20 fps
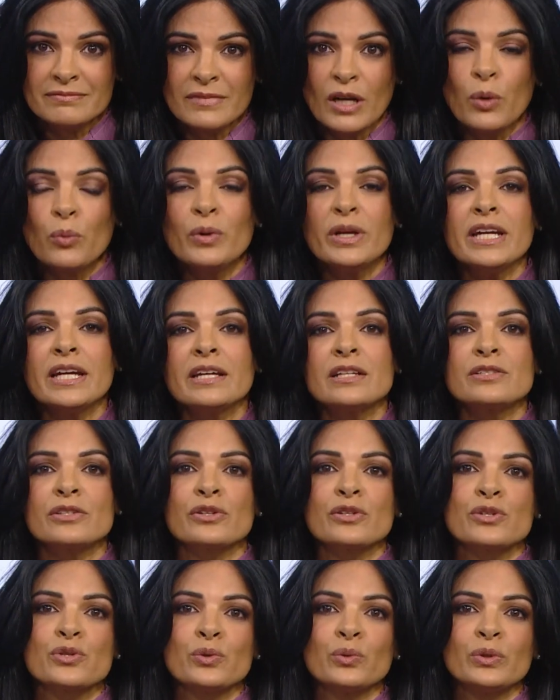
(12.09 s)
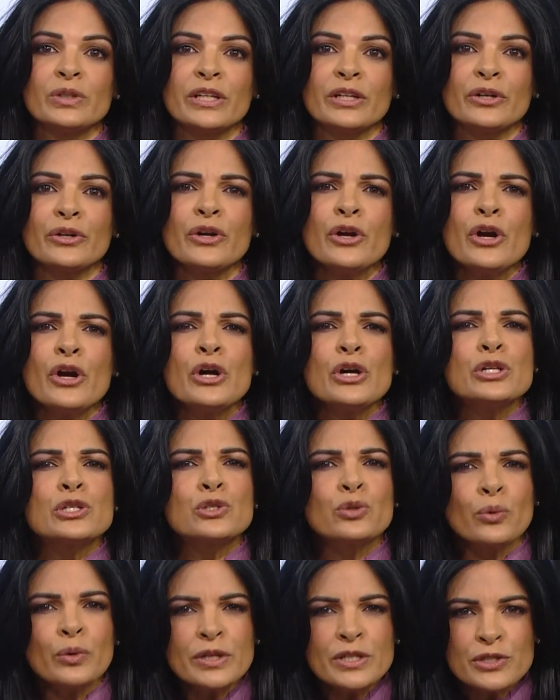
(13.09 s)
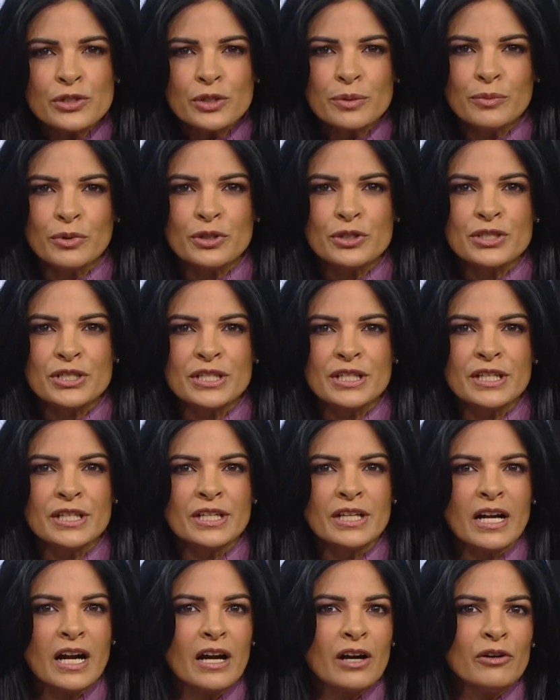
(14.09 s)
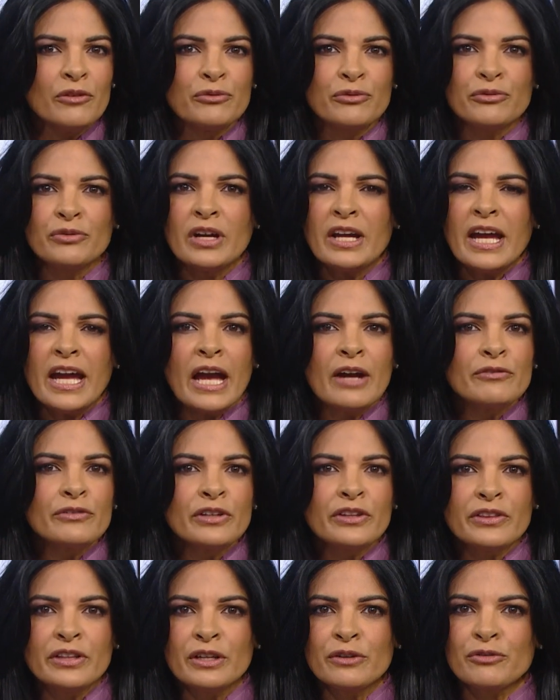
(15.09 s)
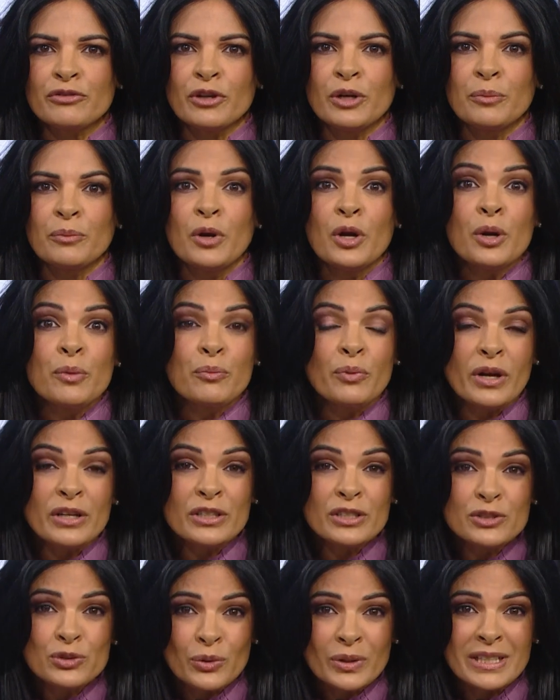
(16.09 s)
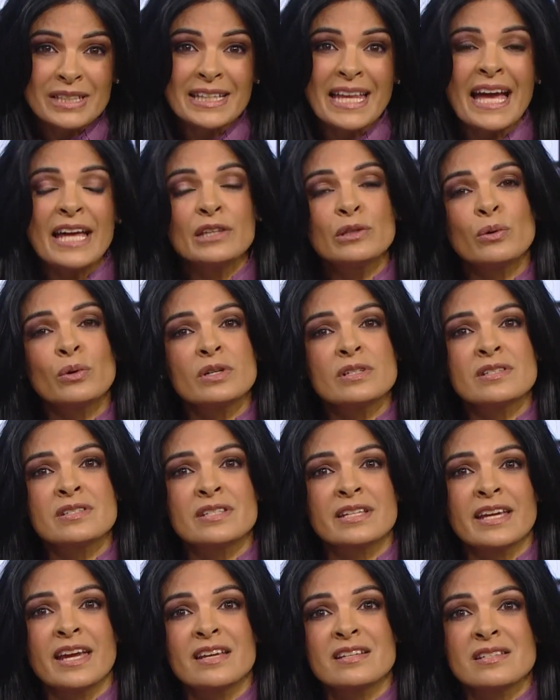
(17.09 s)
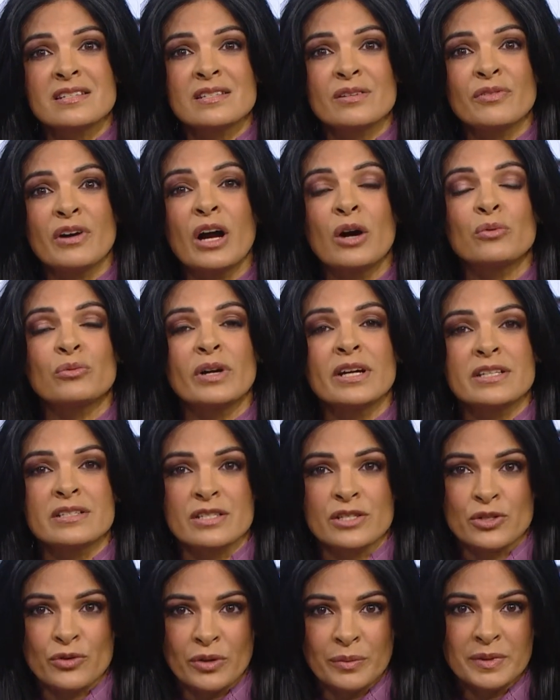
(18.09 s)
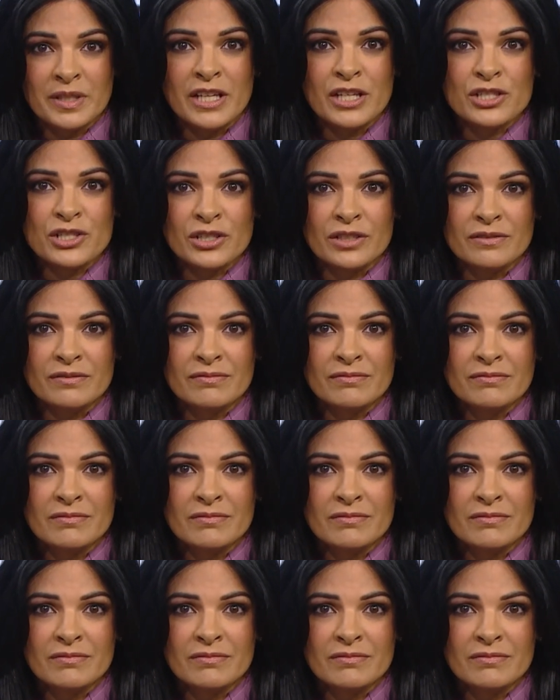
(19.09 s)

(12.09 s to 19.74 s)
A week into the school year, stories are emerging of everything from predatory landlords to cases of outright discrimination.